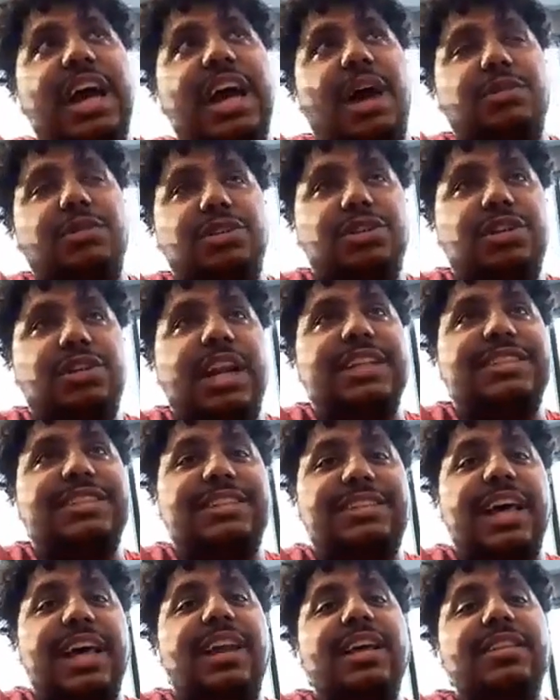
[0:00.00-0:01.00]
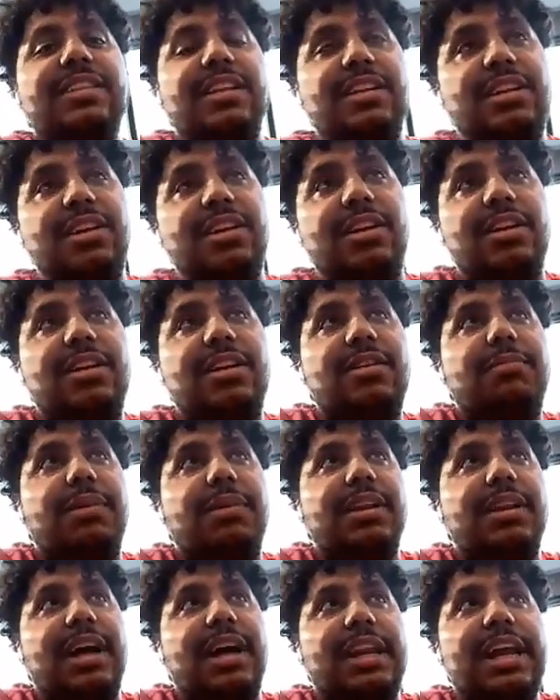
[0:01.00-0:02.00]
I was good at selling the deal, but
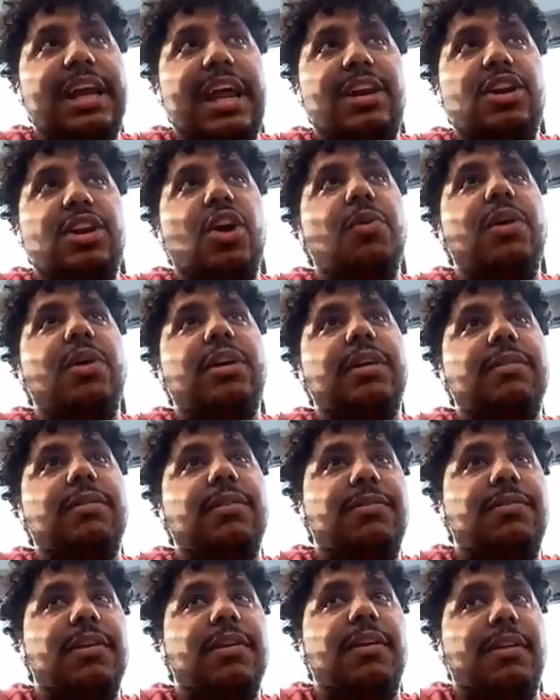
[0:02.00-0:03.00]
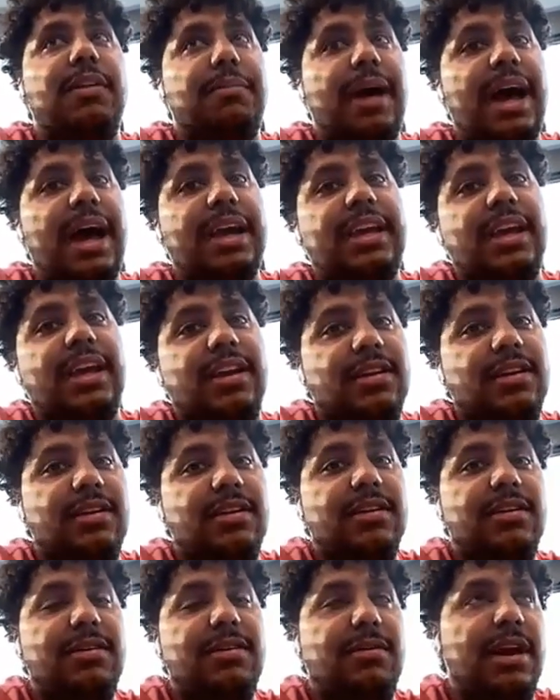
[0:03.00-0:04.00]
I had no one to fulfill the back end,
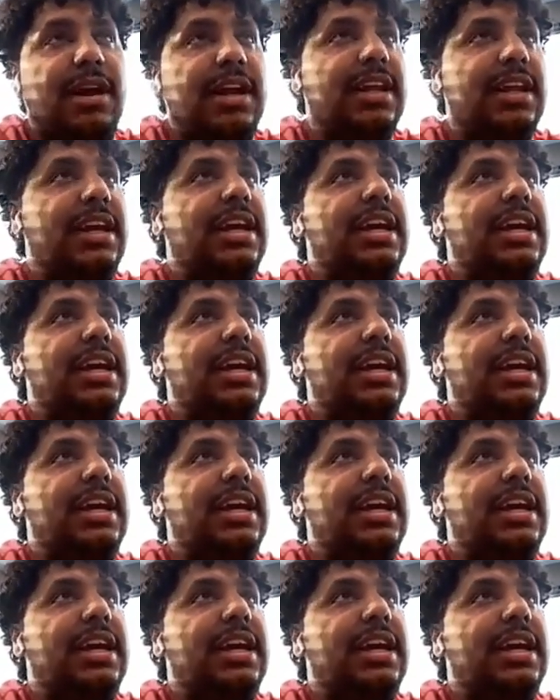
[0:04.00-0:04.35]
right?